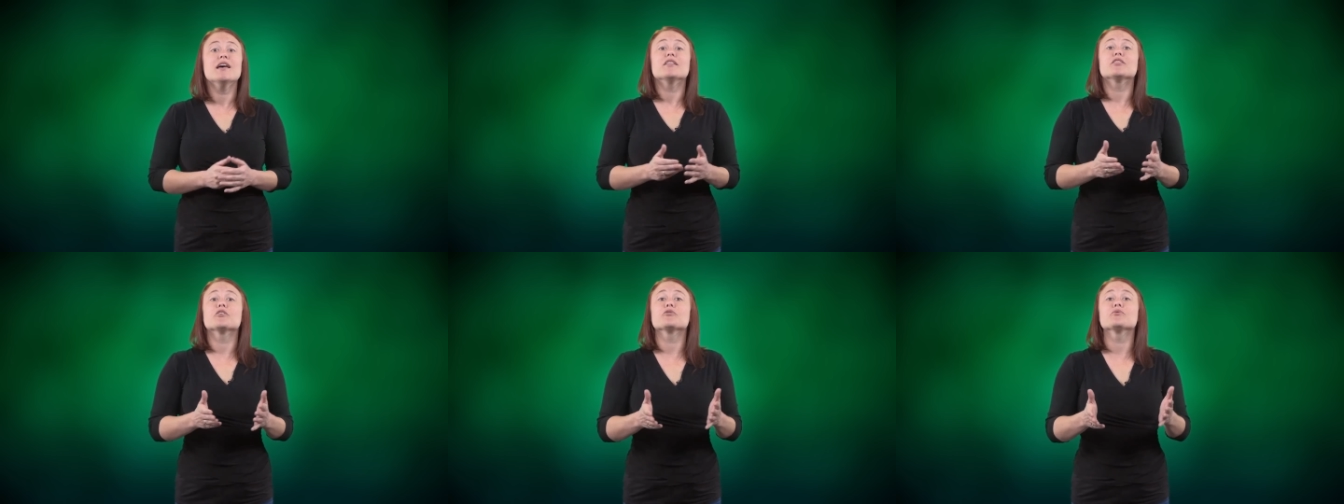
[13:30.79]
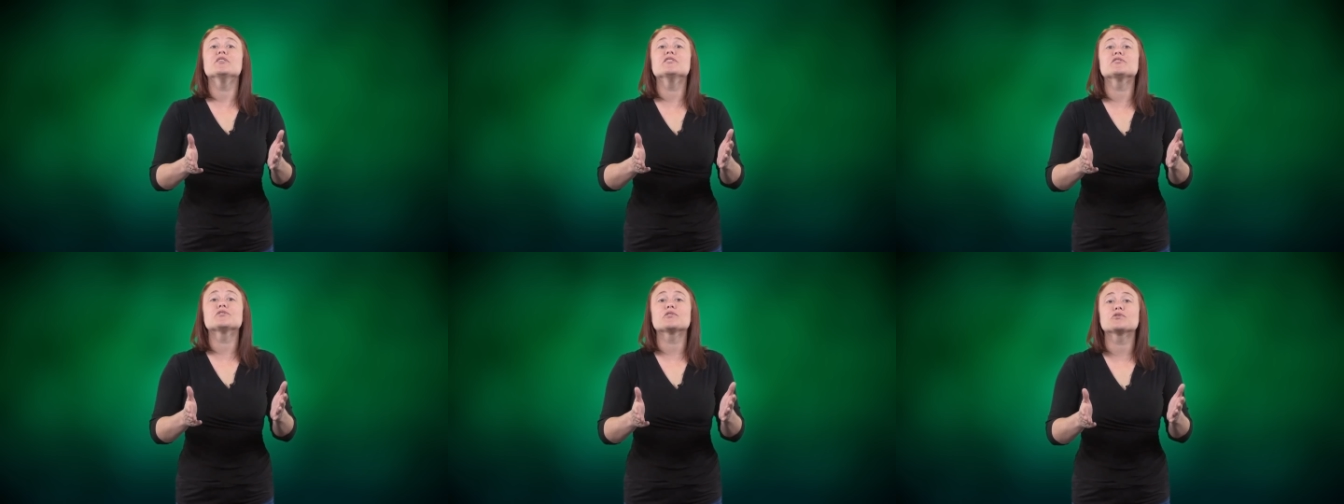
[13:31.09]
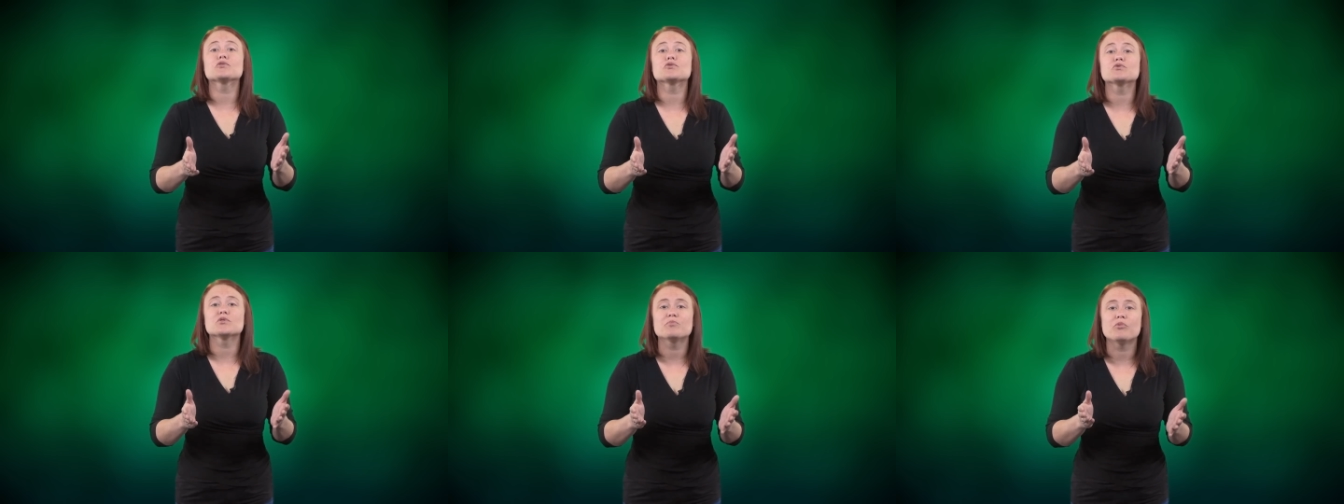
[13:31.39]
the
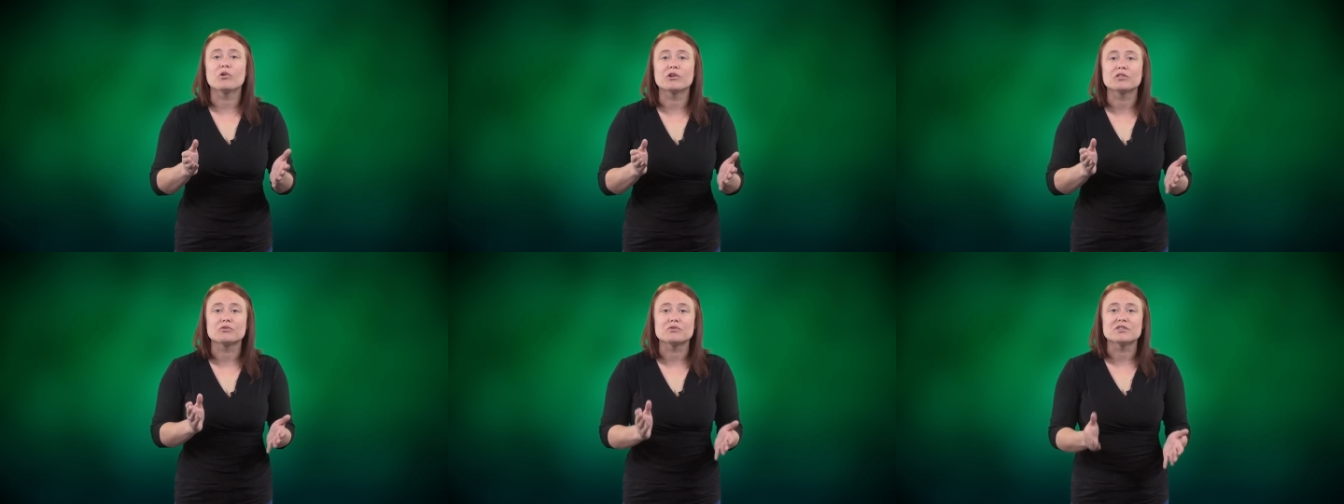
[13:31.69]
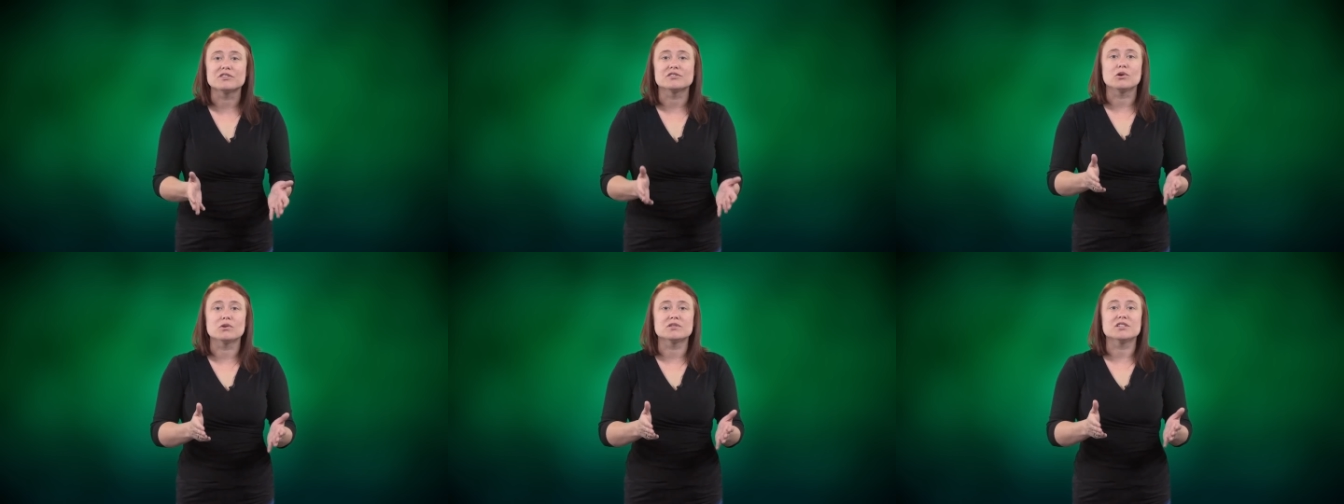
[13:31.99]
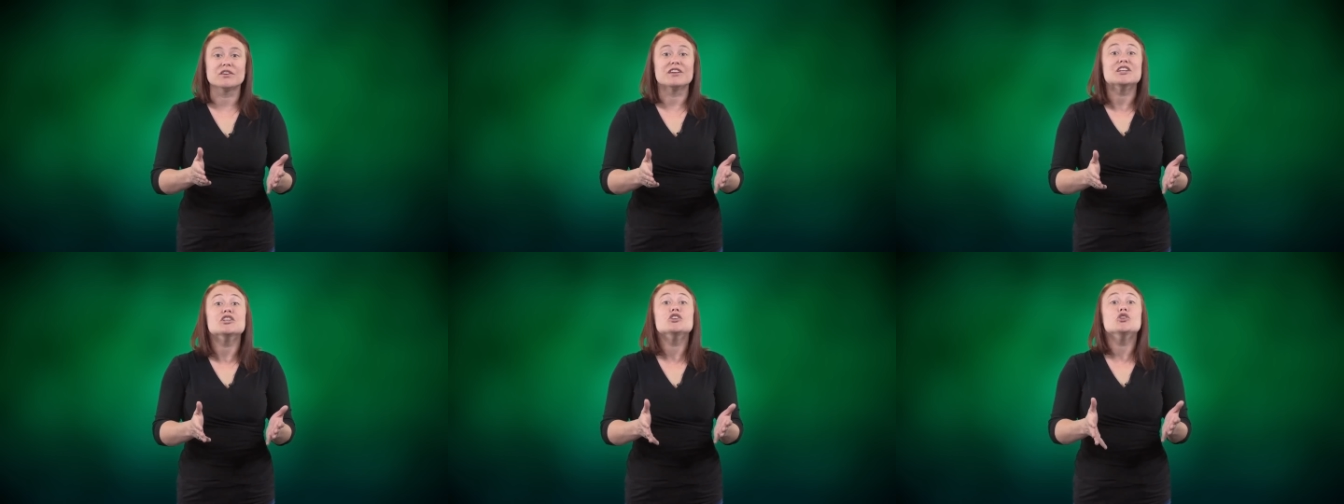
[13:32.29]
researchers report the results
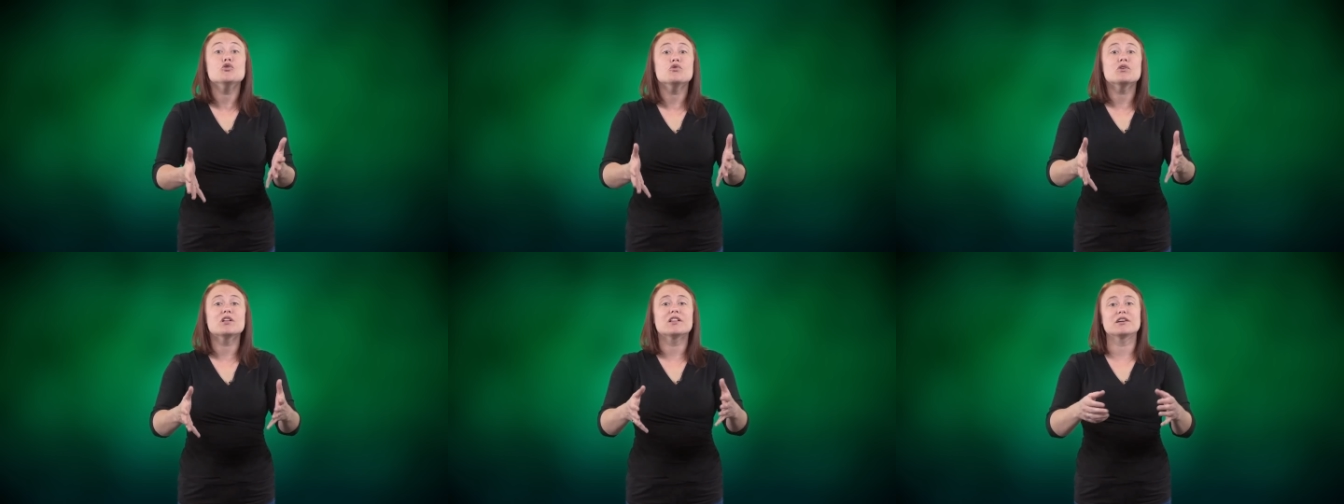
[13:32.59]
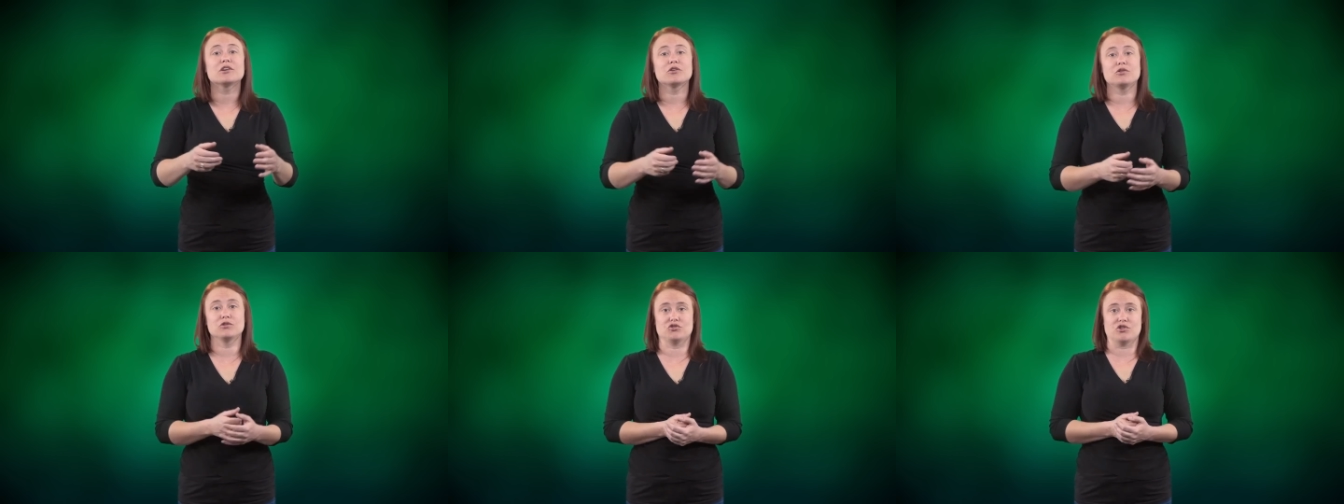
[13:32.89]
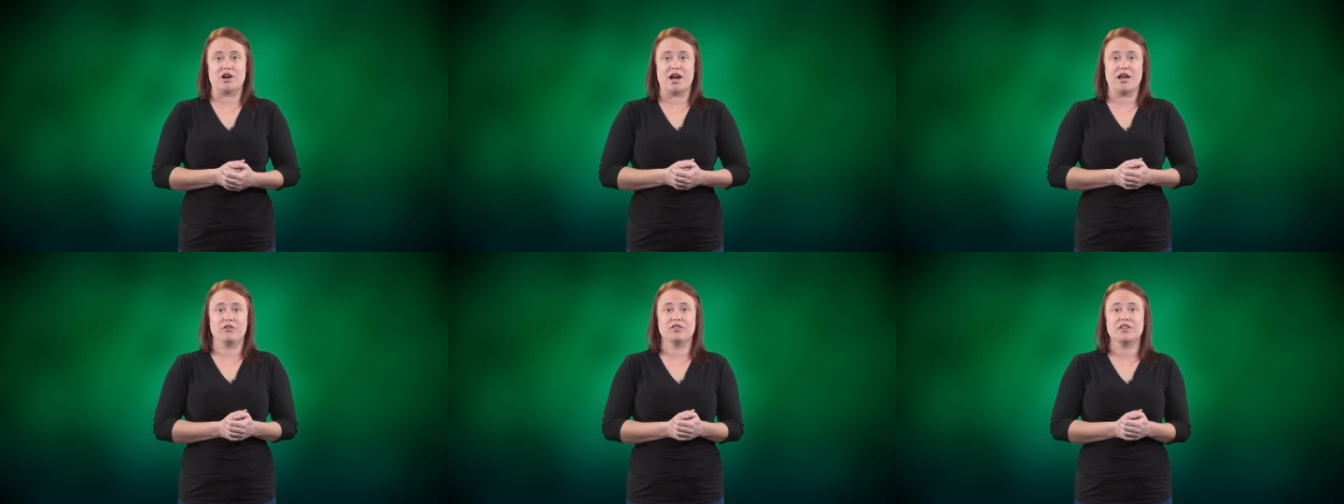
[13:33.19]
of a new clinical
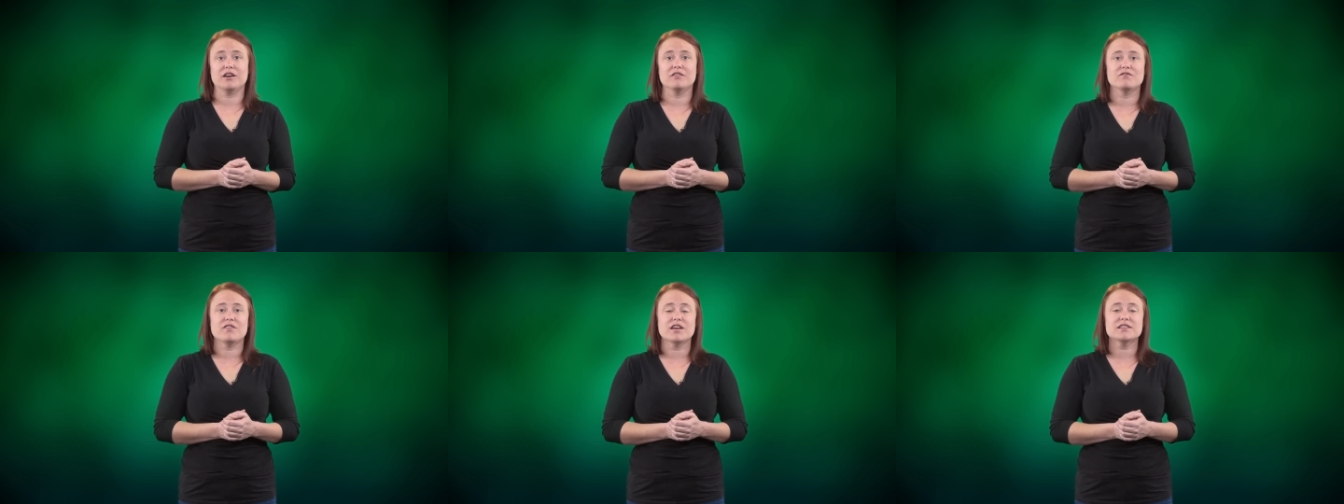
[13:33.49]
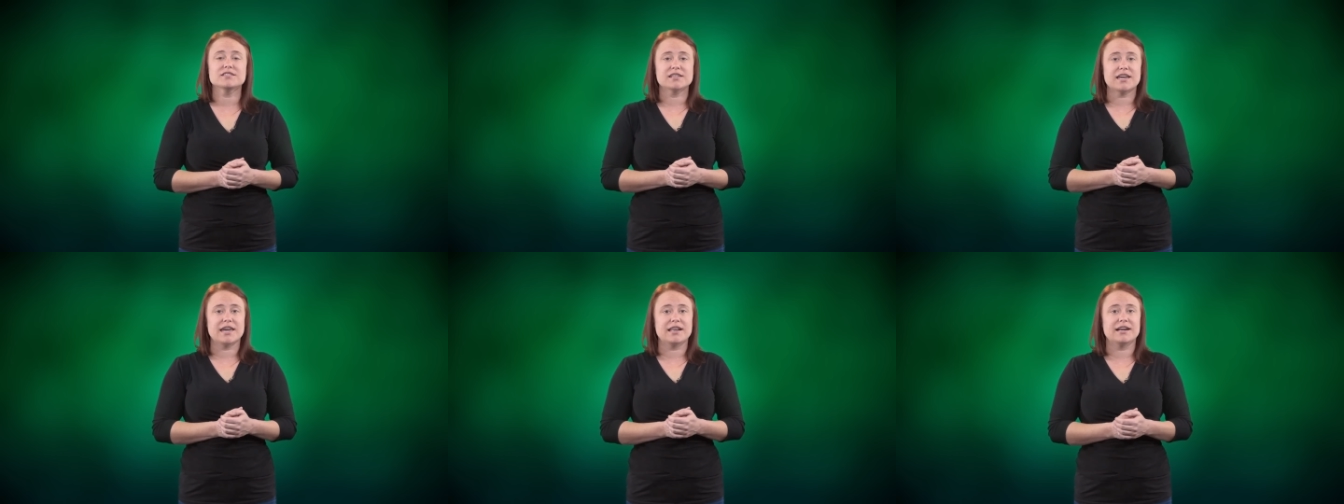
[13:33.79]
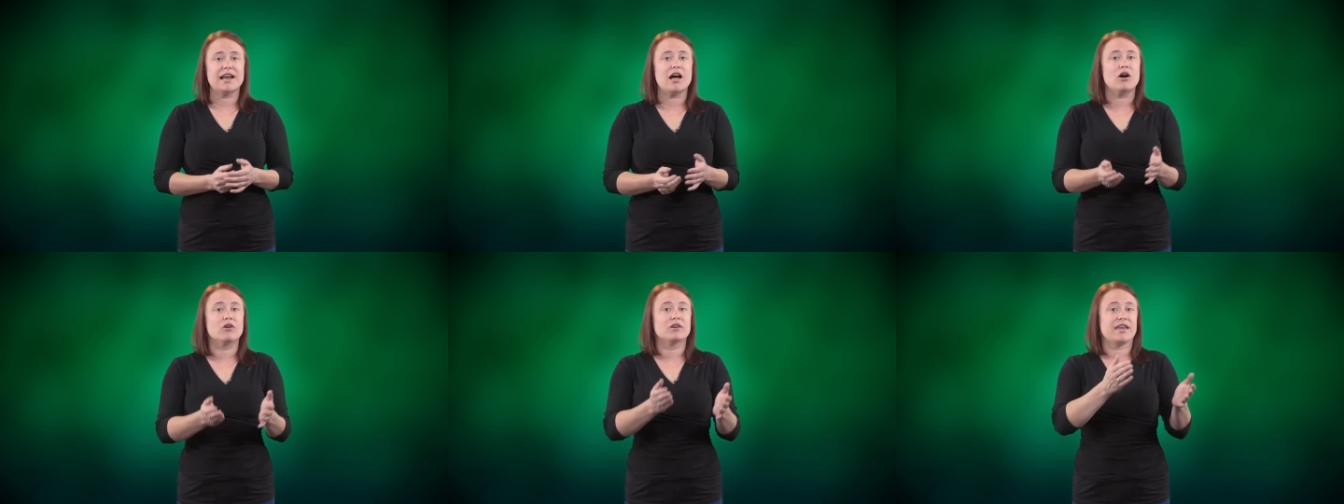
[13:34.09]
trial that
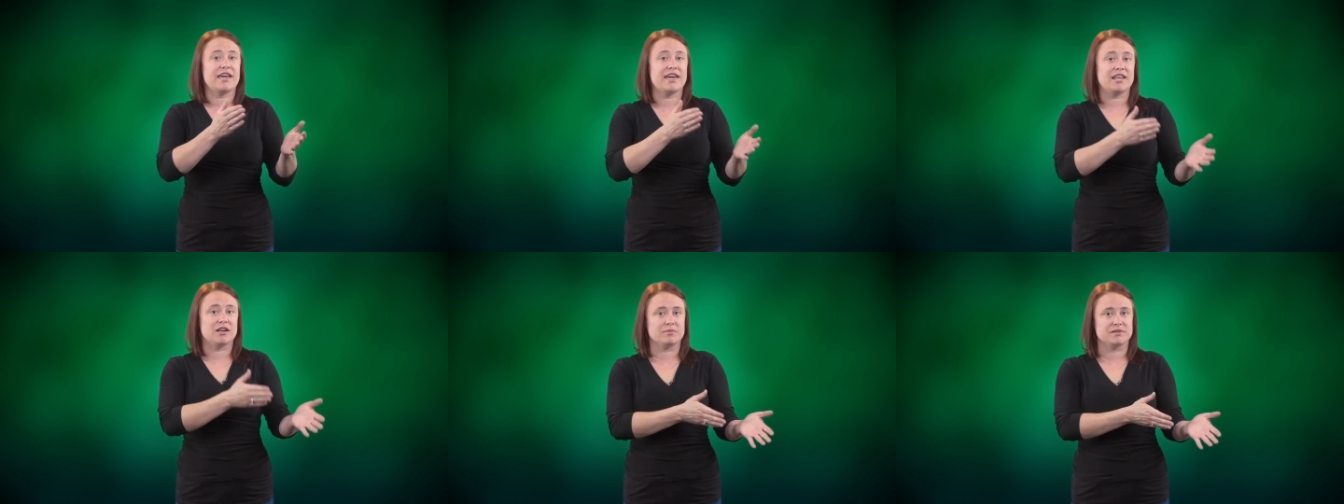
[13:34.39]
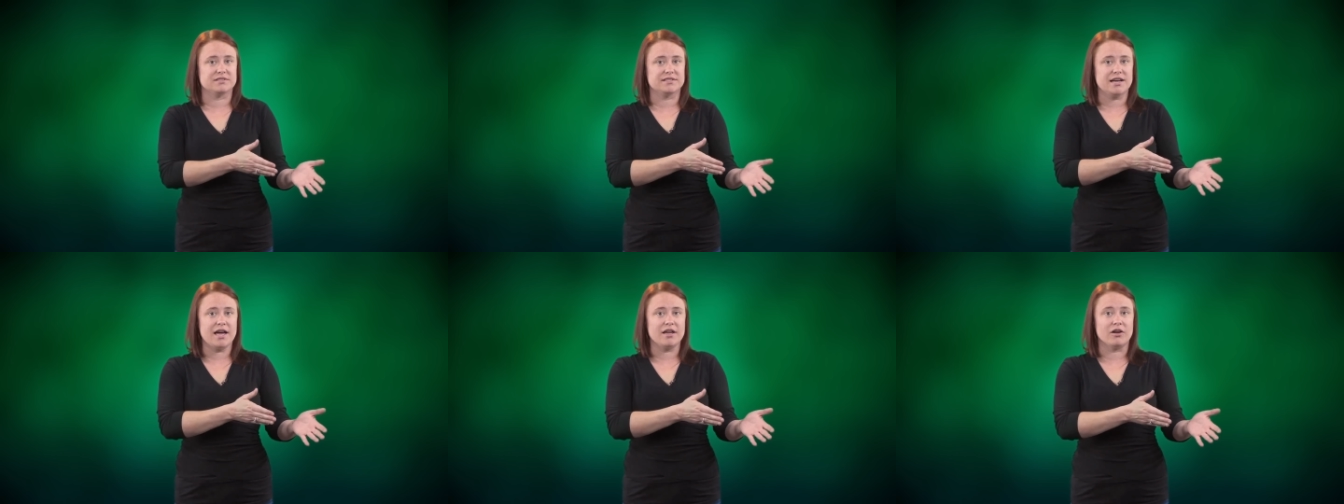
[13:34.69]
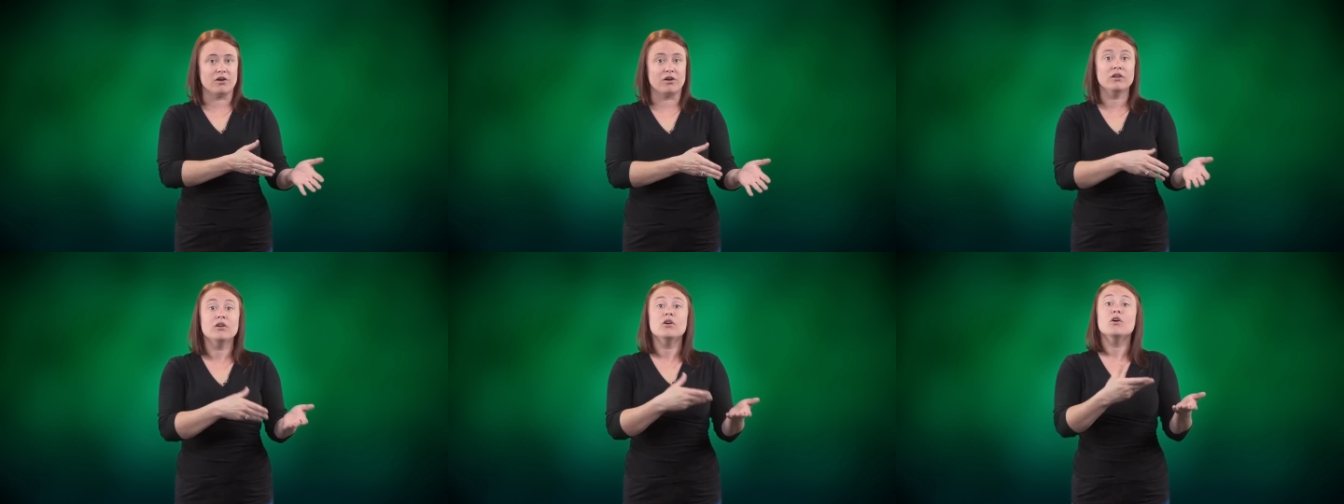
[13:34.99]
investigated how
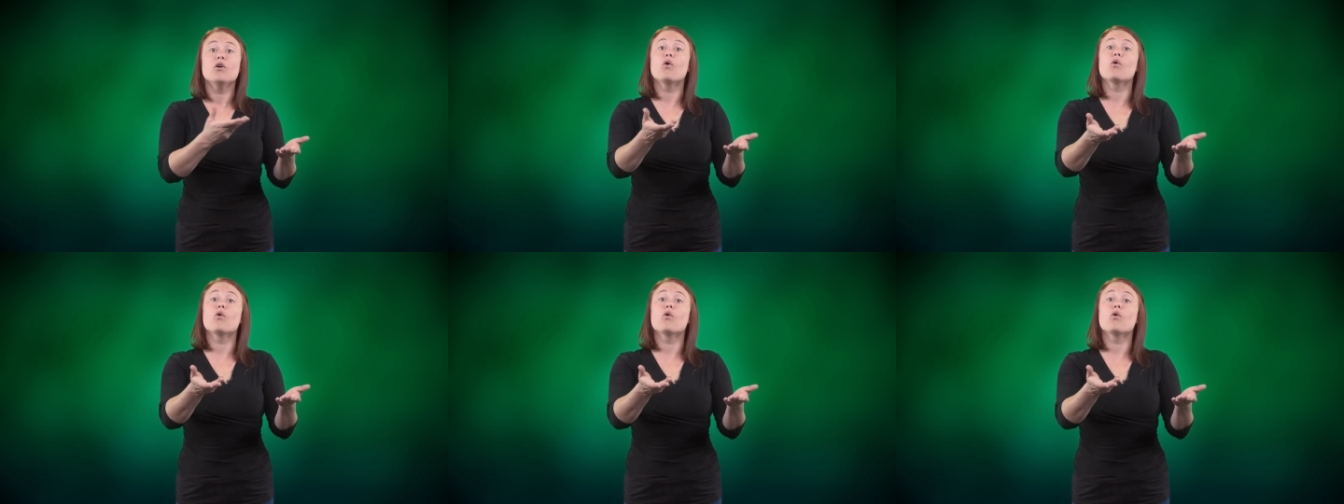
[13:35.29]
cannabidiol,